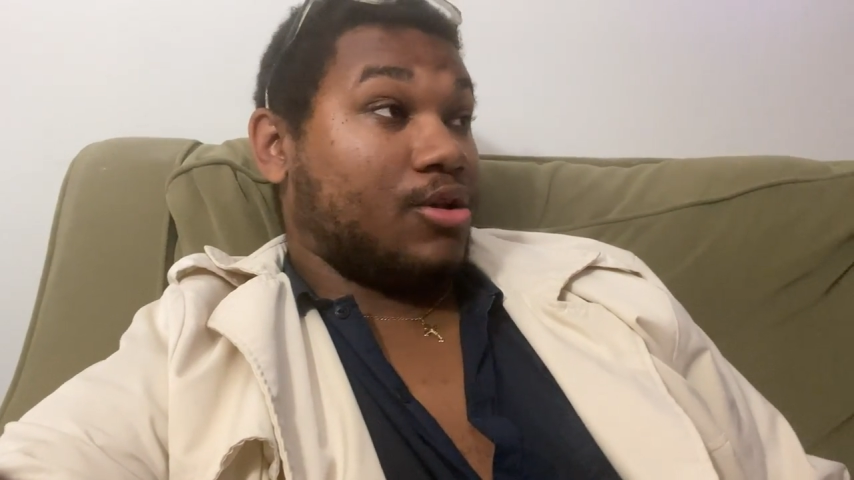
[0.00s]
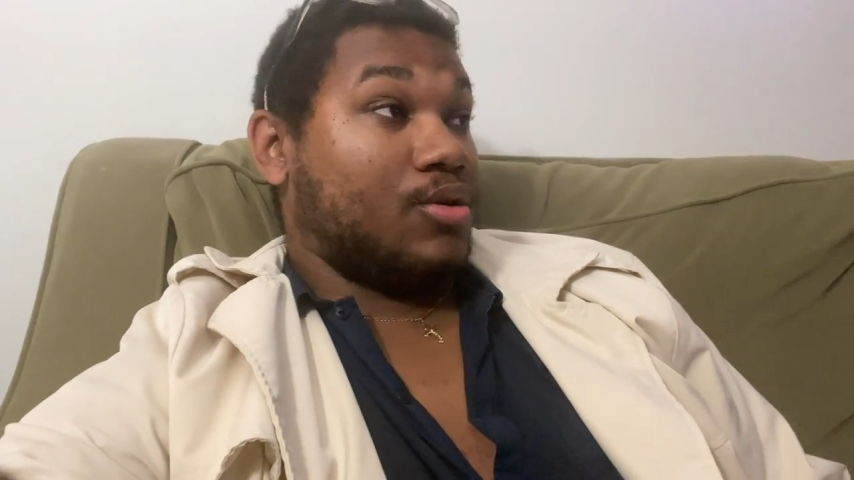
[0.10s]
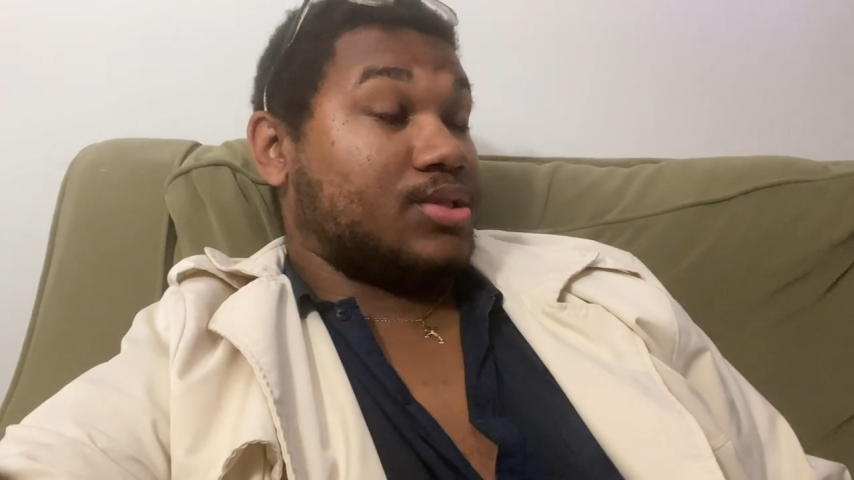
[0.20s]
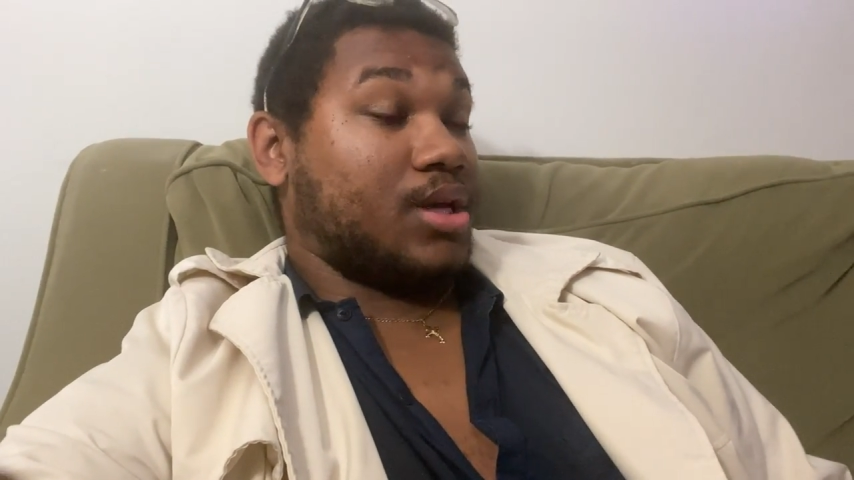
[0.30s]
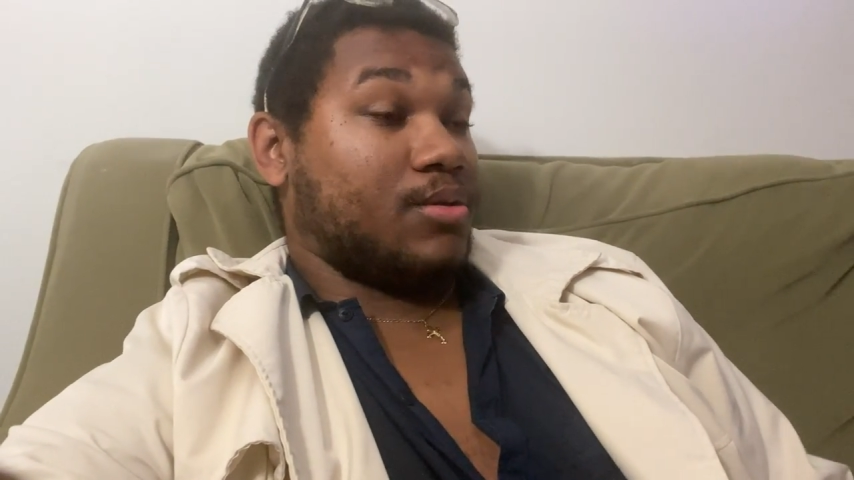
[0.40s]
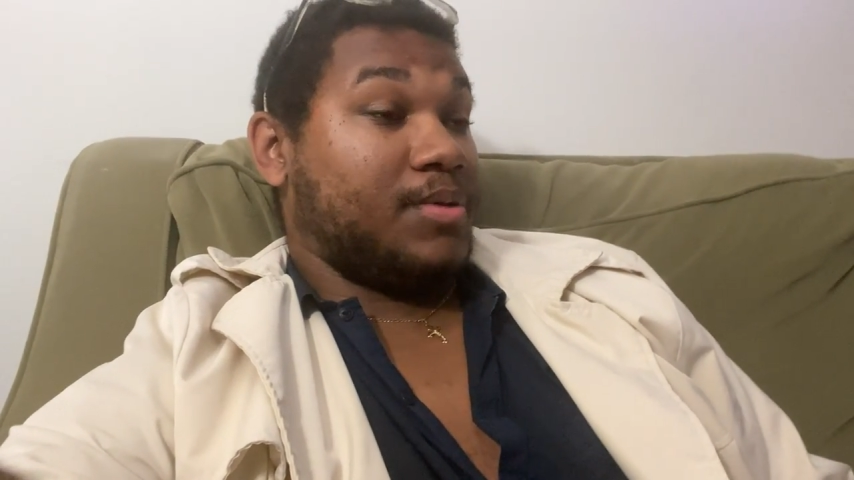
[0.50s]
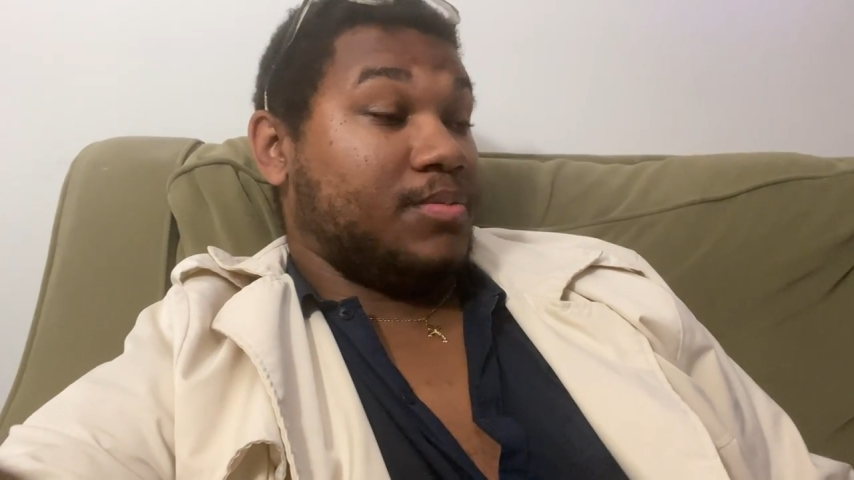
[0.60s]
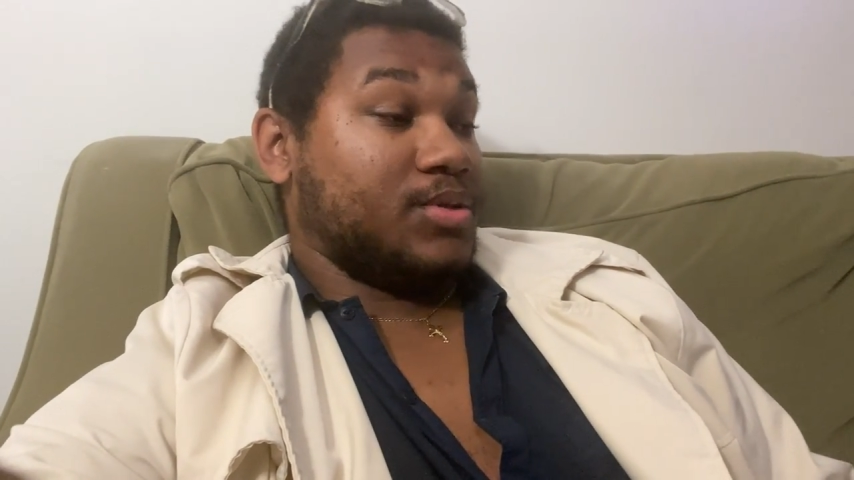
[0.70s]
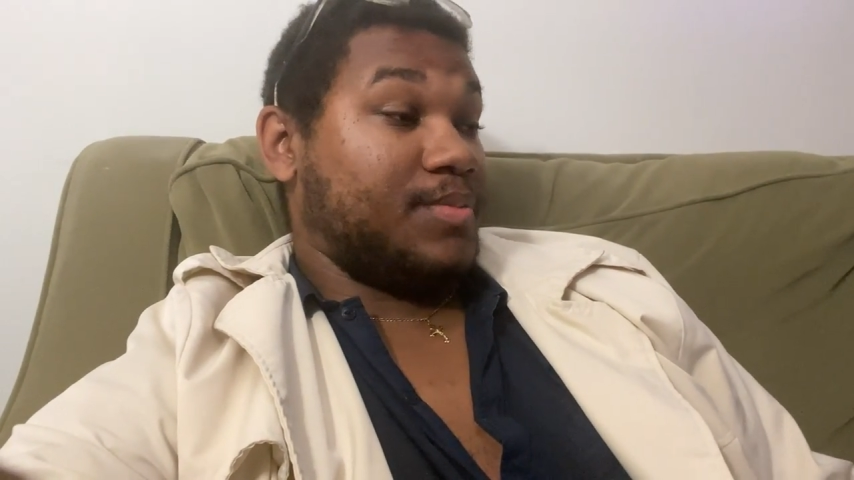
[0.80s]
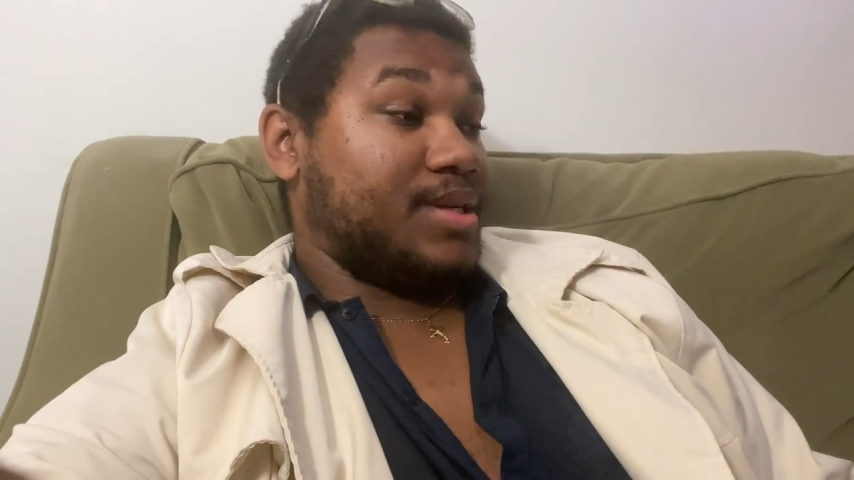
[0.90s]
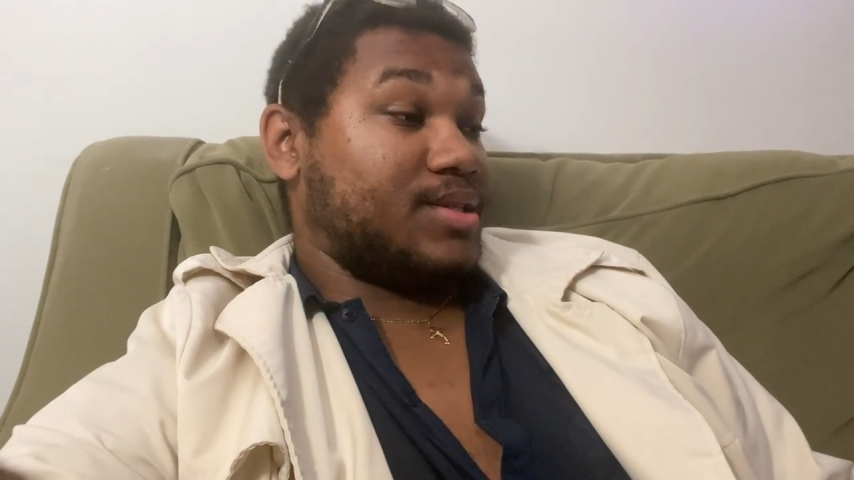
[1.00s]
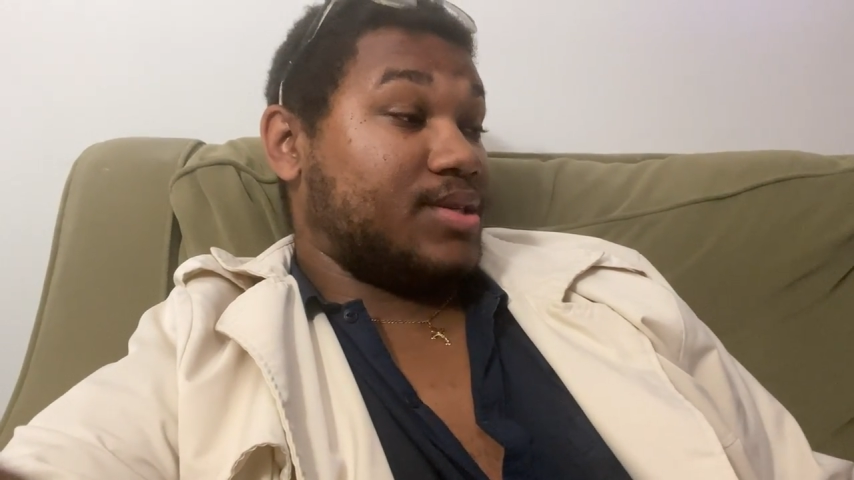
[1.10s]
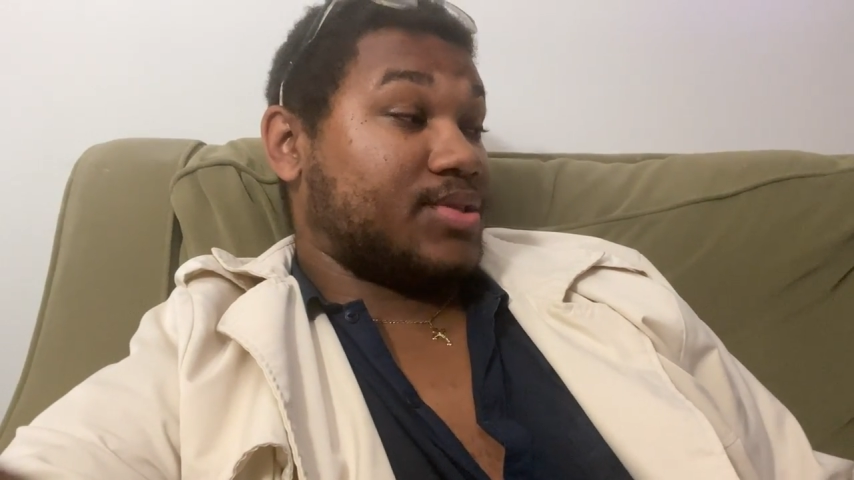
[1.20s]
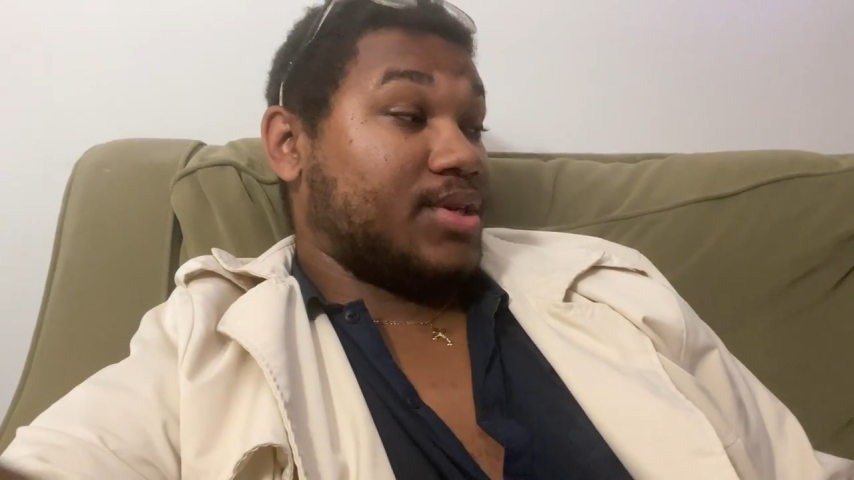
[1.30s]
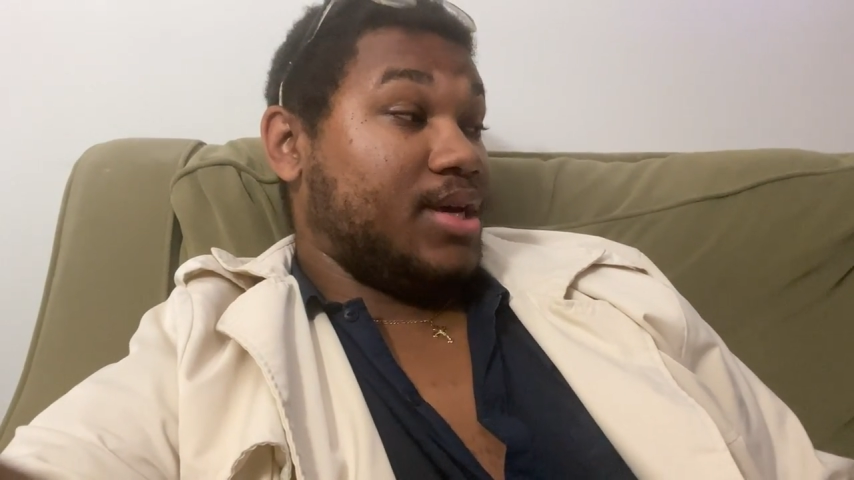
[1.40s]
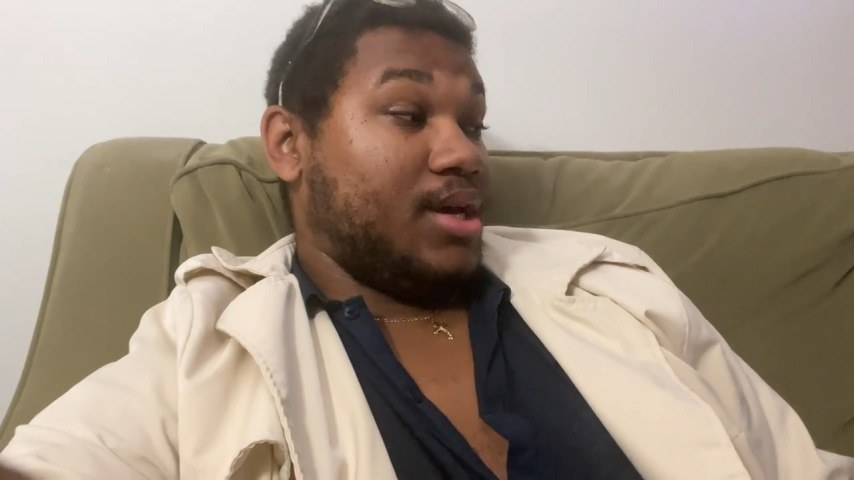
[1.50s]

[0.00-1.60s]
nose in other people's business.